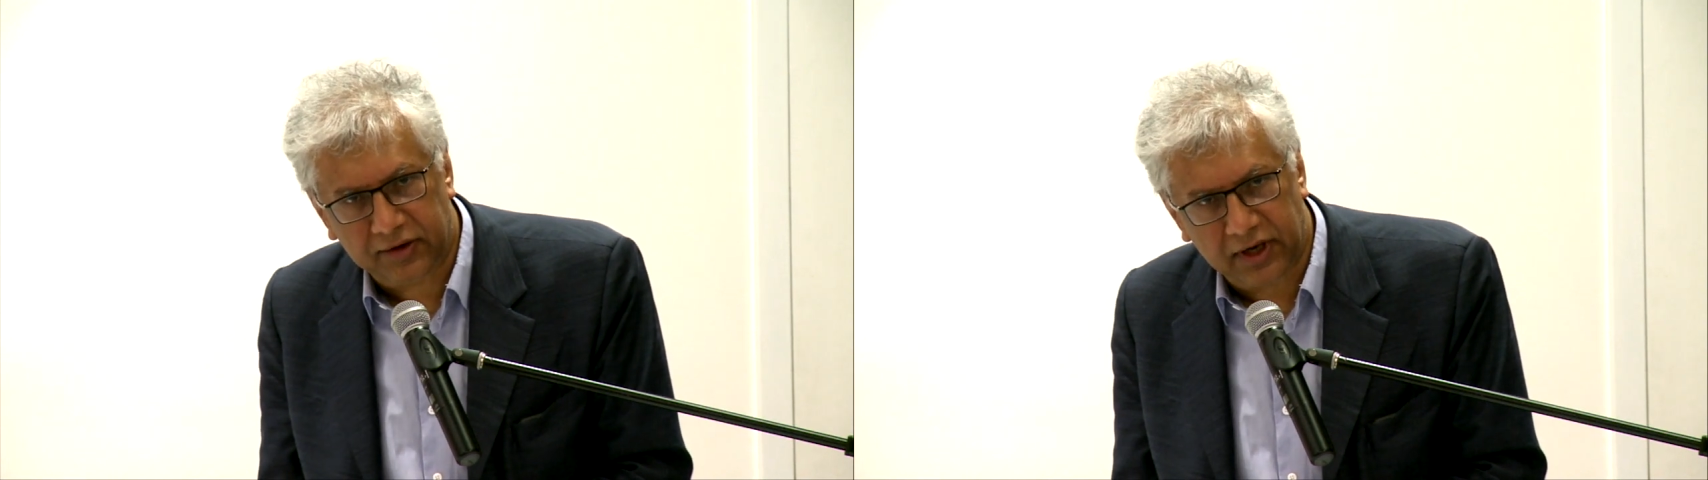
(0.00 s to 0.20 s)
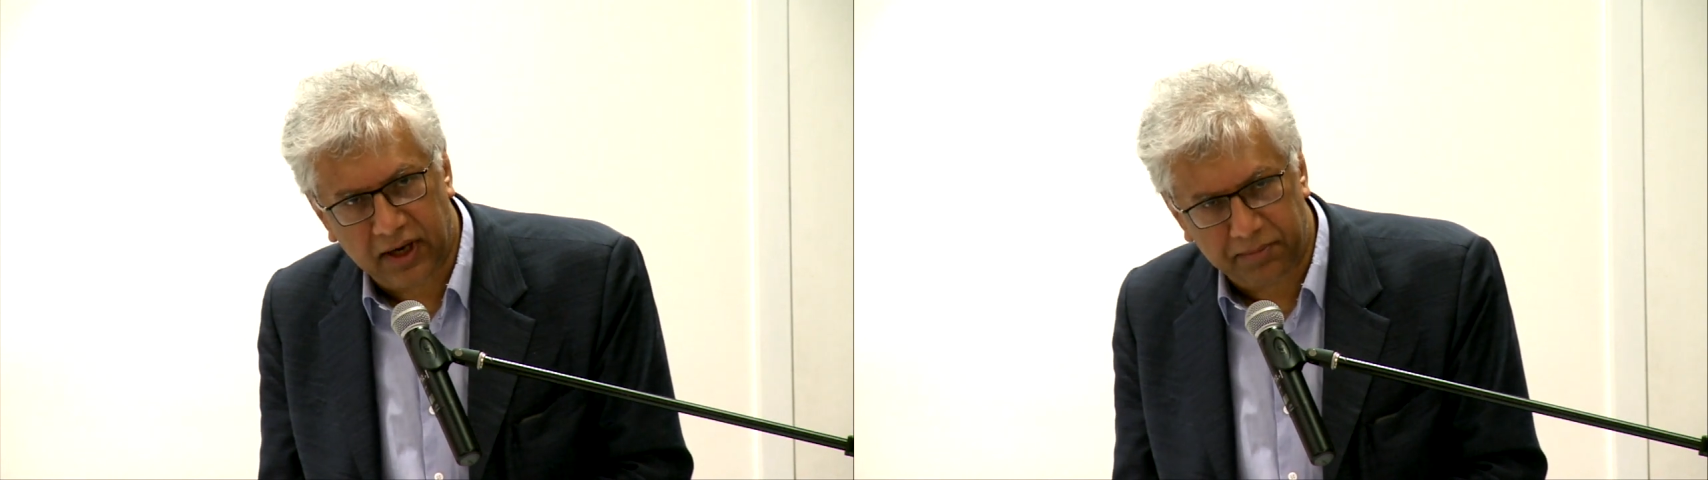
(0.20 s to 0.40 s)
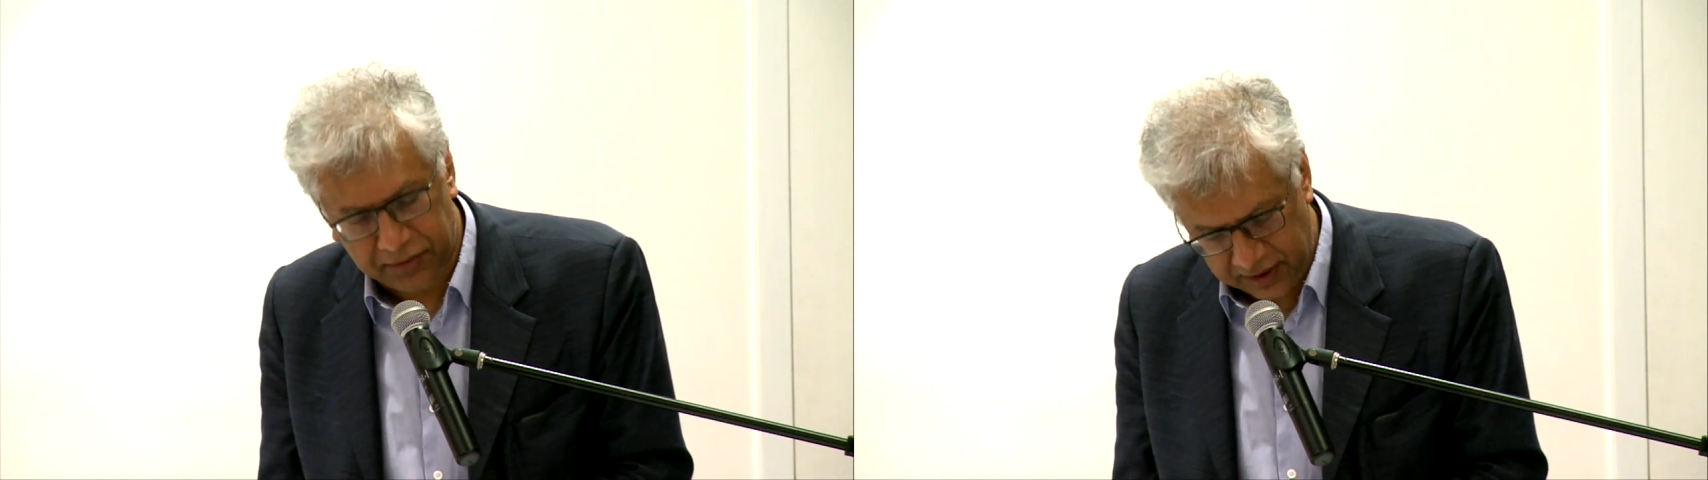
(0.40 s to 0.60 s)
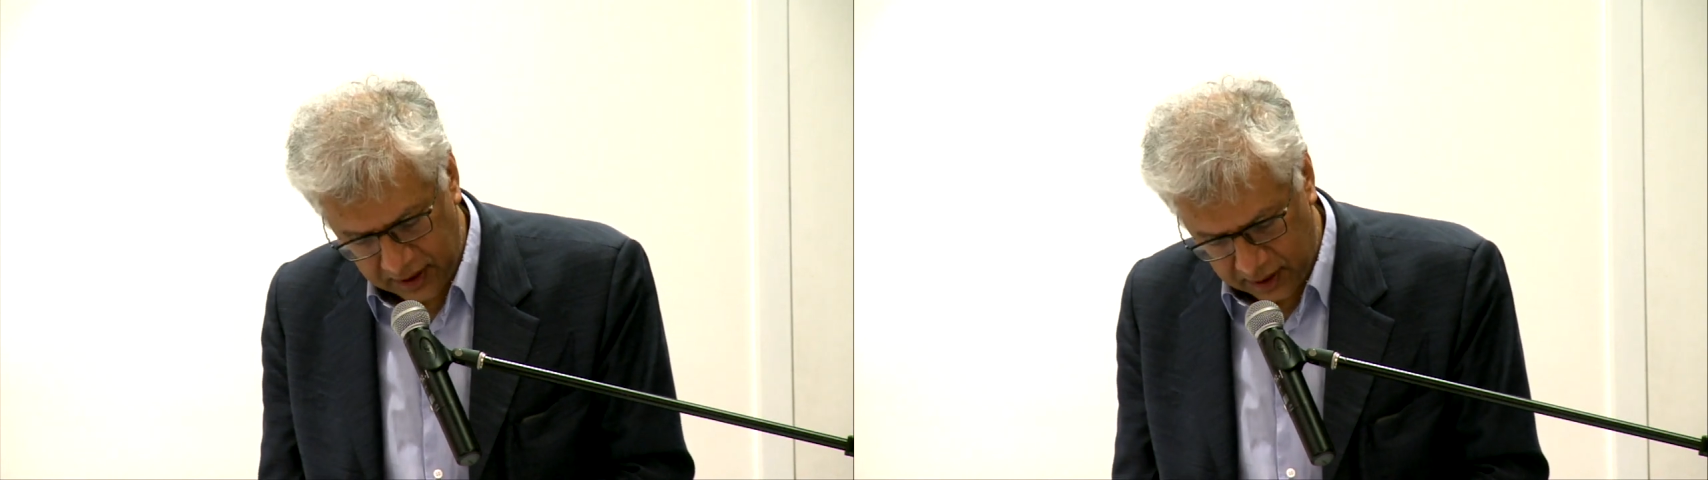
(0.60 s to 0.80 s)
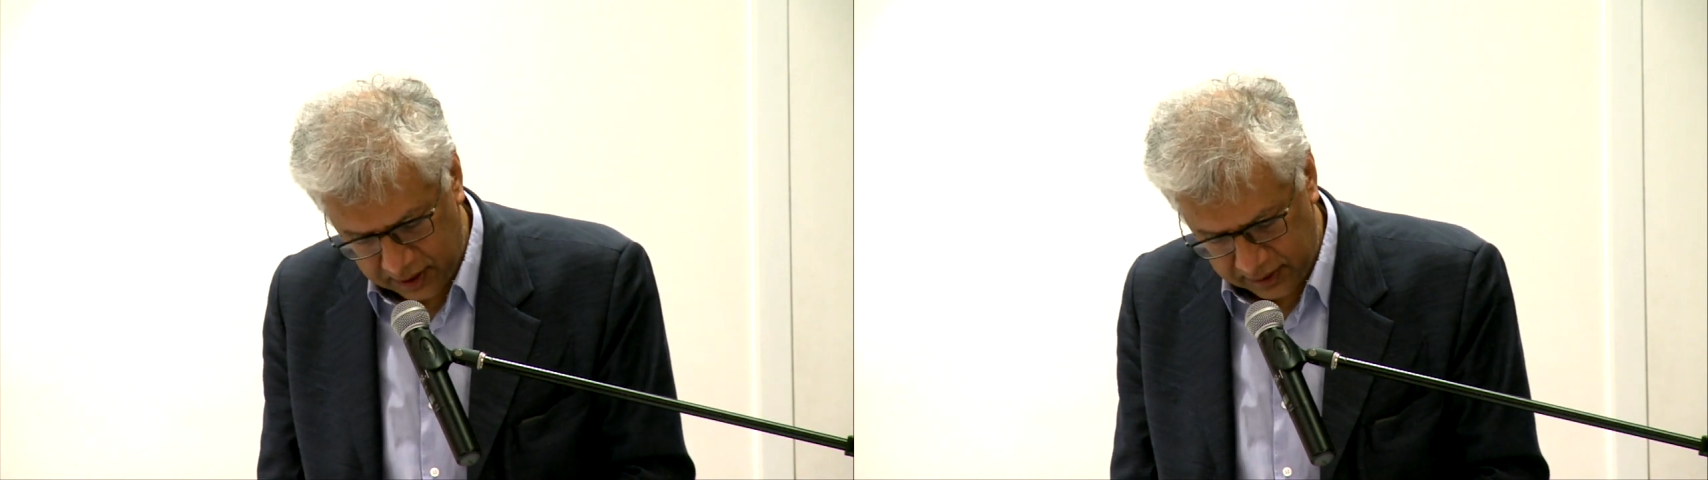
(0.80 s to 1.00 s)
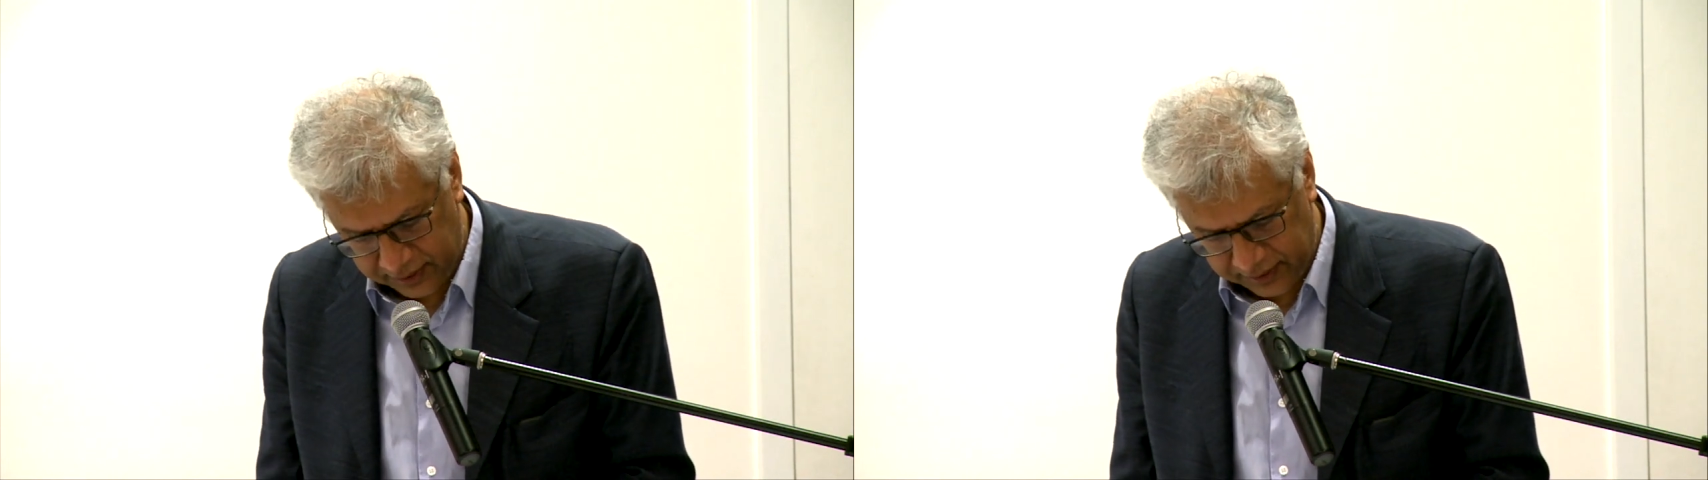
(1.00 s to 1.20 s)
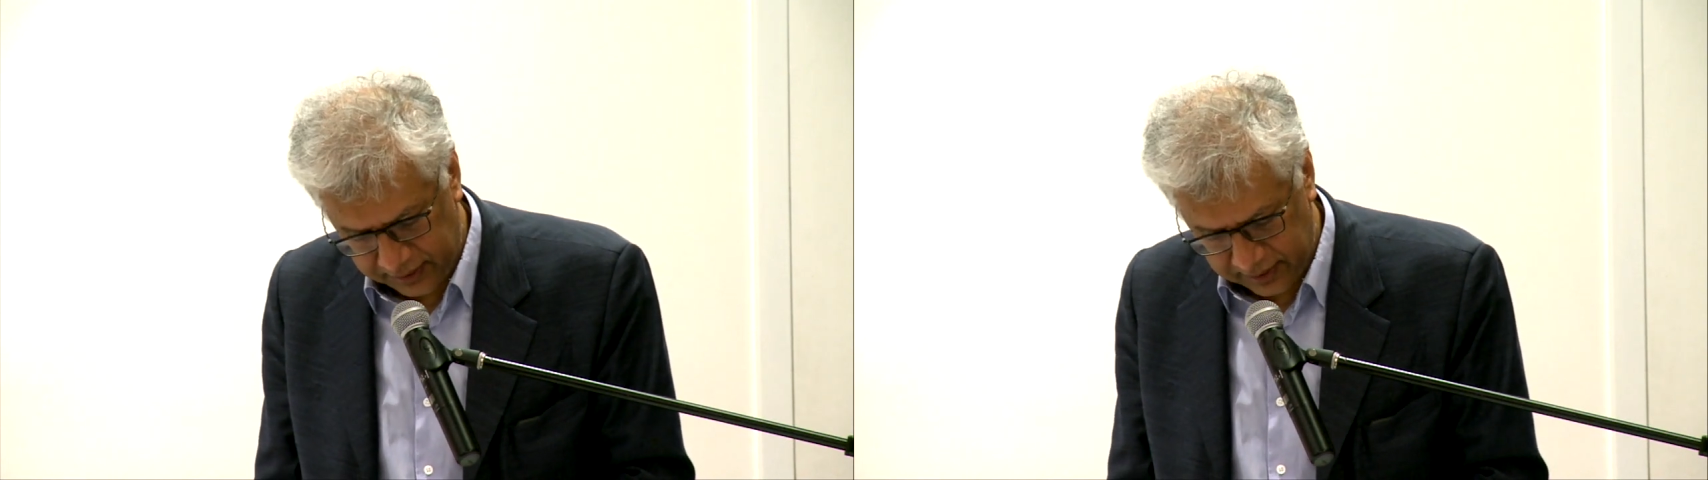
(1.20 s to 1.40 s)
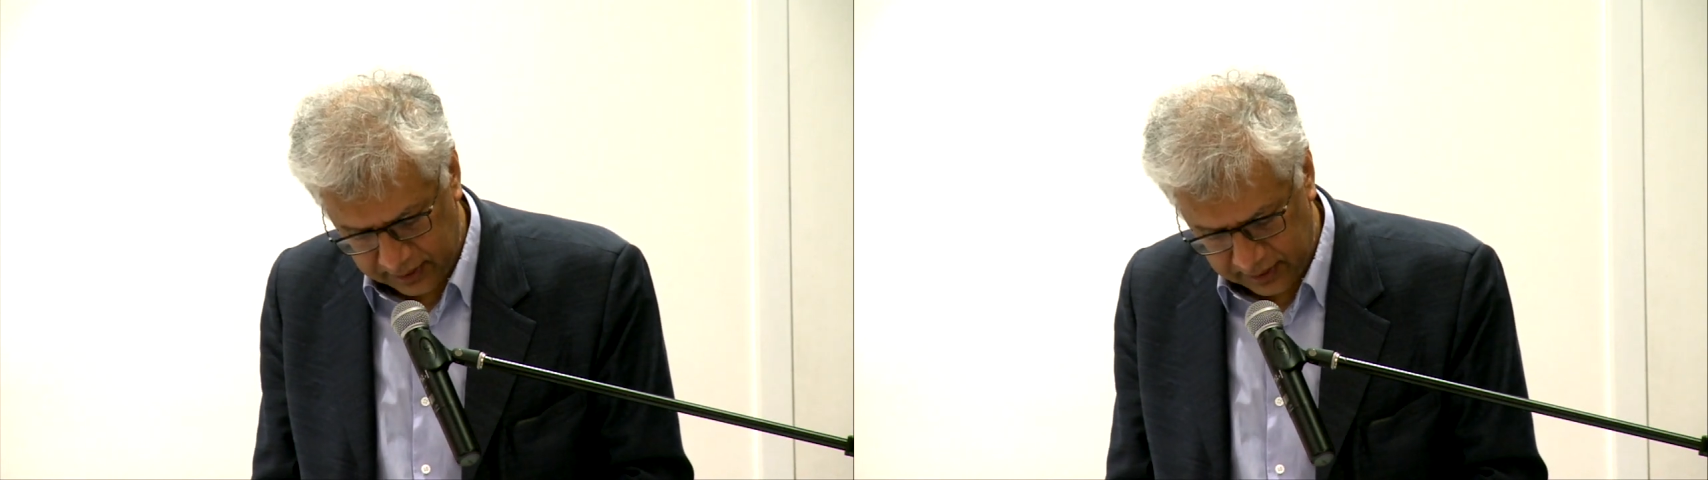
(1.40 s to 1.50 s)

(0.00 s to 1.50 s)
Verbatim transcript: can empathize.